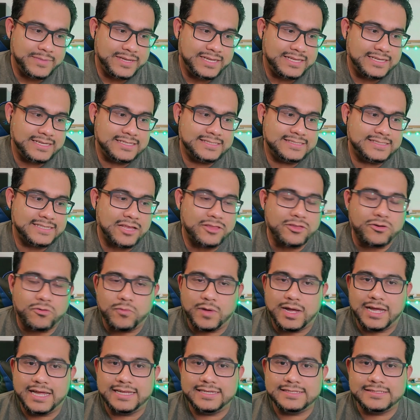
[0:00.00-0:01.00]
Because
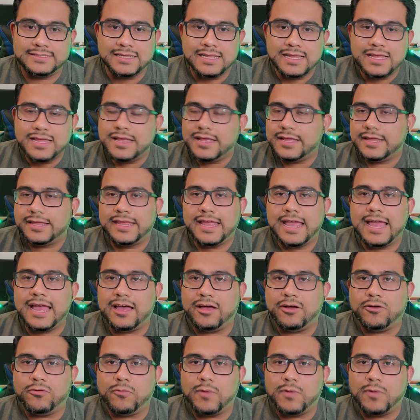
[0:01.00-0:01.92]
otherwise, yeah,